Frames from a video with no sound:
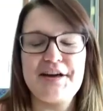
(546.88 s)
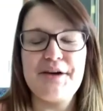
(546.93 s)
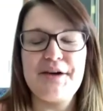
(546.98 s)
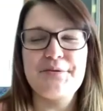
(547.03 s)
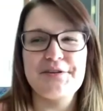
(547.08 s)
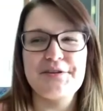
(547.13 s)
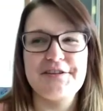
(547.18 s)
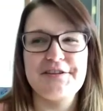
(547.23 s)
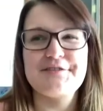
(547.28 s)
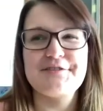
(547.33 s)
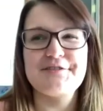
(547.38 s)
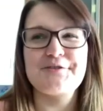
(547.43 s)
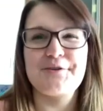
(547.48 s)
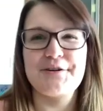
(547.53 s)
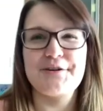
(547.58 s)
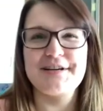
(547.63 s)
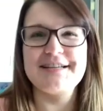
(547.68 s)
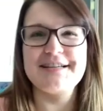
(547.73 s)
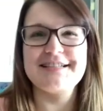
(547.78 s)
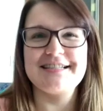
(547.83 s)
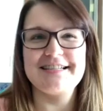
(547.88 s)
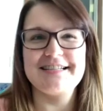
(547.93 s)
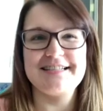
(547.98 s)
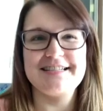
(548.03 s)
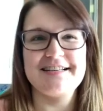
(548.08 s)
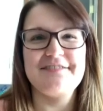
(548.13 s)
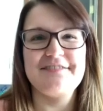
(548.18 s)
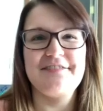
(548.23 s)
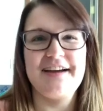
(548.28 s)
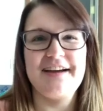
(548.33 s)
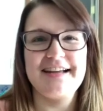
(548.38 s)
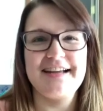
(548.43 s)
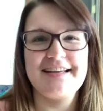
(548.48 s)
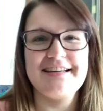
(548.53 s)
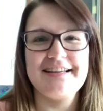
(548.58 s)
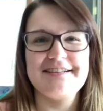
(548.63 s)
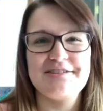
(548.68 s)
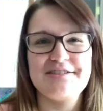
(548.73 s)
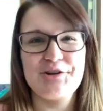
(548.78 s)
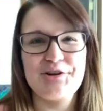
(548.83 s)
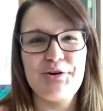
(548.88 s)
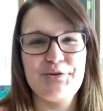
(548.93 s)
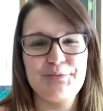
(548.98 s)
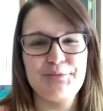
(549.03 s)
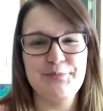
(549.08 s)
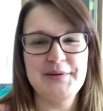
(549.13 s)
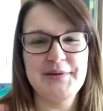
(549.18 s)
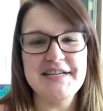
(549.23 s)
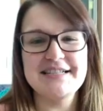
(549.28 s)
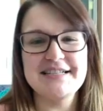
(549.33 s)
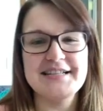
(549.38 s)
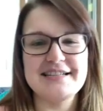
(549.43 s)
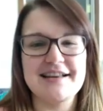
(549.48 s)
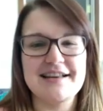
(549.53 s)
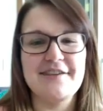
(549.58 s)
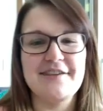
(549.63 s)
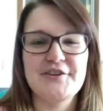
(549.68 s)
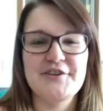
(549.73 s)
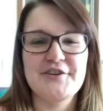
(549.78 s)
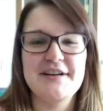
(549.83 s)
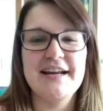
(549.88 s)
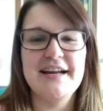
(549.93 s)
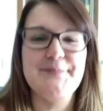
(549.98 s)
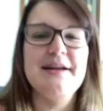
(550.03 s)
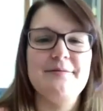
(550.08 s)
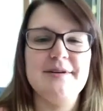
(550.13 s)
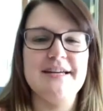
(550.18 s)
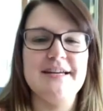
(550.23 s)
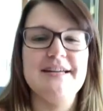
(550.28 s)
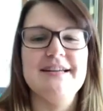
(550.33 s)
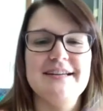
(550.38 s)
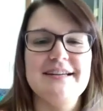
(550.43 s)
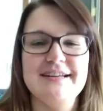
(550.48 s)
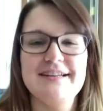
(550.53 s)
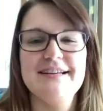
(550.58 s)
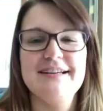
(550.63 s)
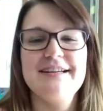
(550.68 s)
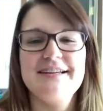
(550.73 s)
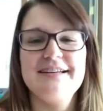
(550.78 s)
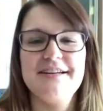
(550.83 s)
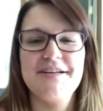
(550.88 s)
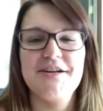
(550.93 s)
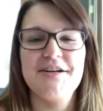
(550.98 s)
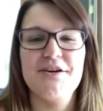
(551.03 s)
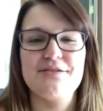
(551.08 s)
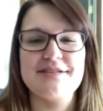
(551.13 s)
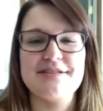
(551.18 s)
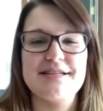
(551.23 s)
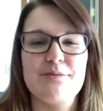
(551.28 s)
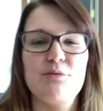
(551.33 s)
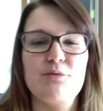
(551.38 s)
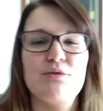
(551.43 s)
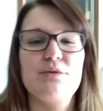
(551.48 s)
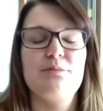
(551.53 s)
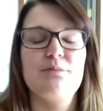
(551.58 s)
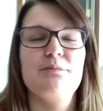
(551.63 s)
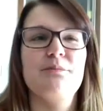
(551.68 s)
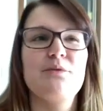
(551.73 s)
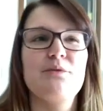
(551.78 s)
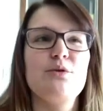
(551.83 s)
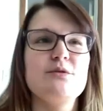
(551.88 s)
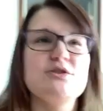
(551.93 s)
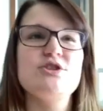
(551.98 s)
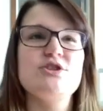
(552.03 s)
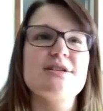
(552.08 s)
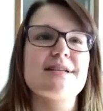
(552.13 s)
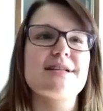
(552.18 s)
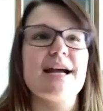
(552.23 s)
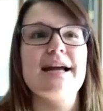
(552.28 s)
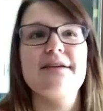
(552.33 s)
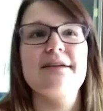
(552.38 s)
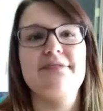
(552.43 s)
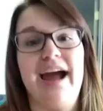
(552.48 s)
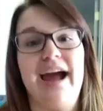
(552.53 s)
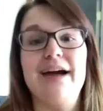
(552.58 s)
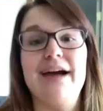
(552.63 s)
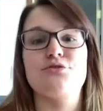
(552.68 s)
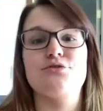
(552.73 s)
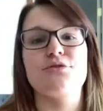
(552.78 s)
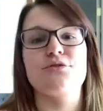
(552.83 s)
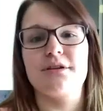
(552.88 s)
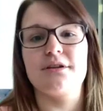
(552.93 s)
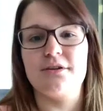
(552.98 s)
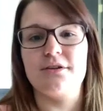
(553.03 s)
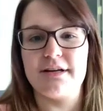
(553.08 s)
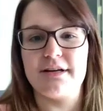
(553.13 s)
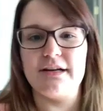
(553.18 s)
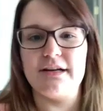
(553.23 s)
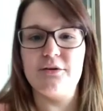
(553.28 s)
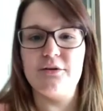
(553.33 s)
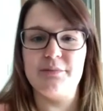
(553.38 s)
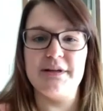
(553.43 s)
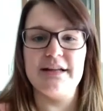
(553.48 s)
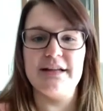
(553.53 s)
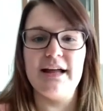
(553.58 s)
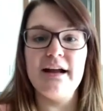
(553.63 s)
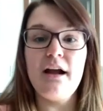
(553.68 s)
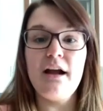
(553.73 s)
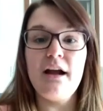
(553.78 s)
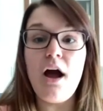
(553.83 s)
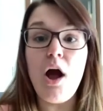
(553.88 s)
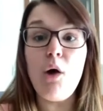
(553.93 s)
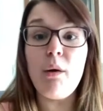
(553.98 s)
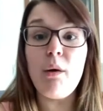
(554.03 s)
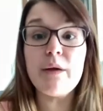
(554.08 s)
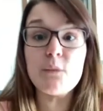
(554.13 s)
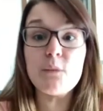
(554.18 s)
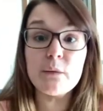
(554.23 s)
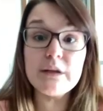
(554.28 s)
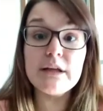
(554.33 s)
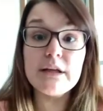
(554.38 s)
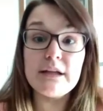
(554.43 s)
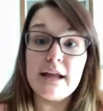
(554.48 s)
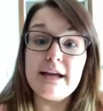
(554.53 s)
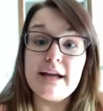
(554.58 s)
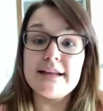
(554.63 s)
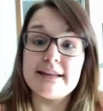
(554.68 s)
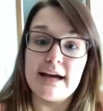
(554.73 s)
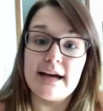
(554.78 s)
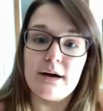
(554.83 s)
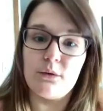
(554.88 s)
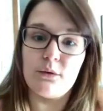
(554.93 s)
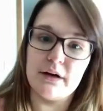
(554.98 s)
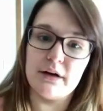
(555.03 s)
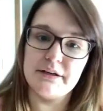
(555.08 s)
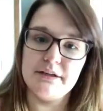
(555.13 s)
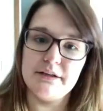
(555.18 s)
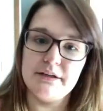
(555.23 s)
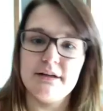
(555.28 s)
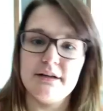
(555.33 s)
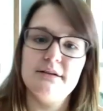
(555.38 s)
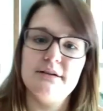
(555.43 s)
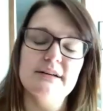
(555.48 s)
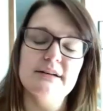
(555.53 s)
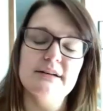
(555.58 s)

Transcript: with the stories is if I can show pieces every day, maybe, you know, someone who's just kind of casually looking will be like, oh, I really like that one, you know?